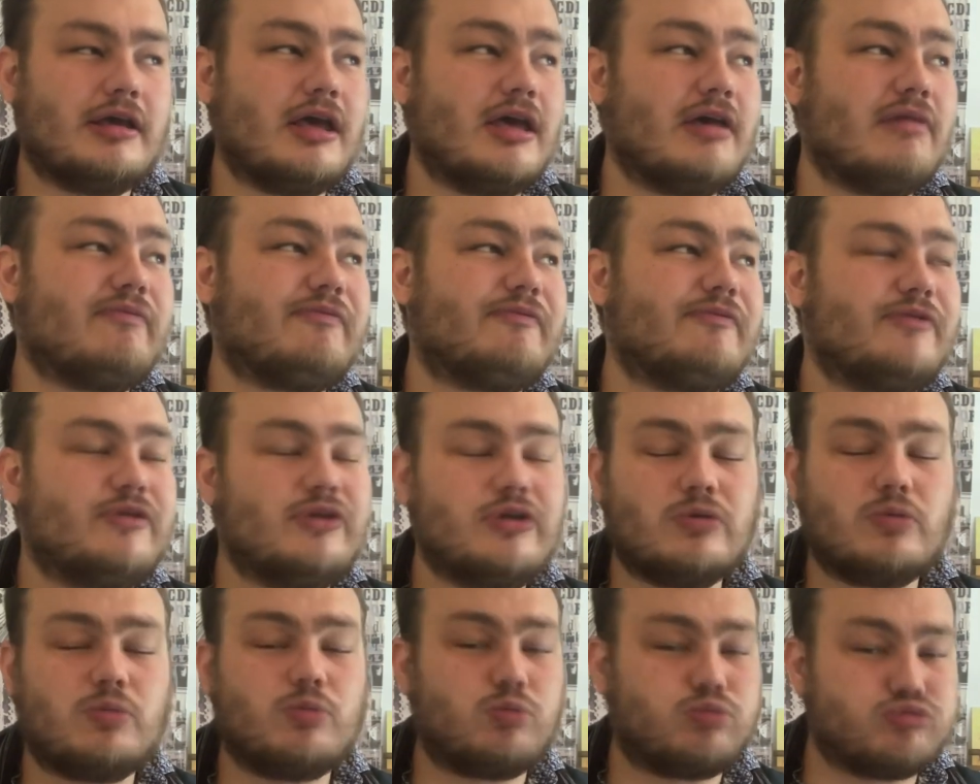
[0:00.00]
if
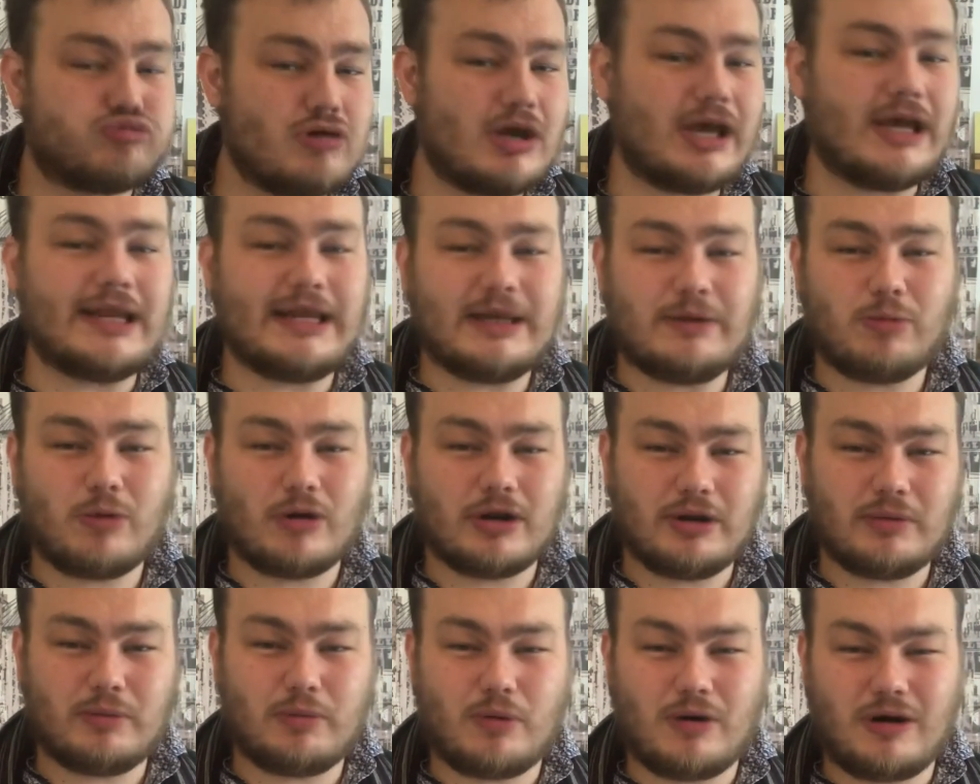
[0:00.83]
you really
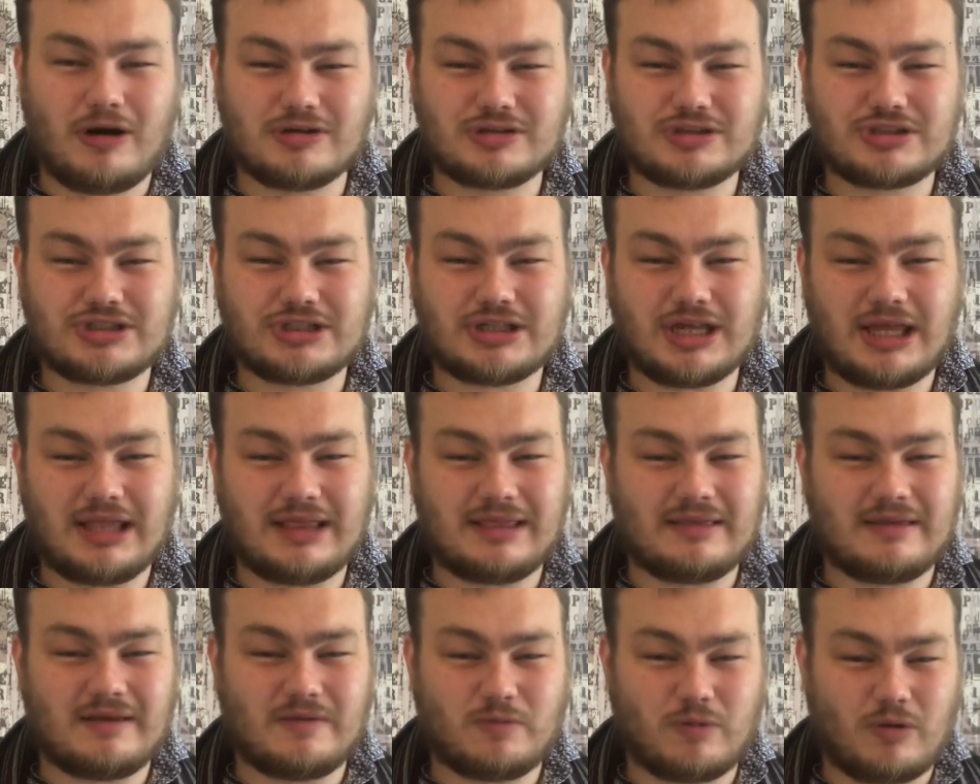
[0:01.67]
want to watch it,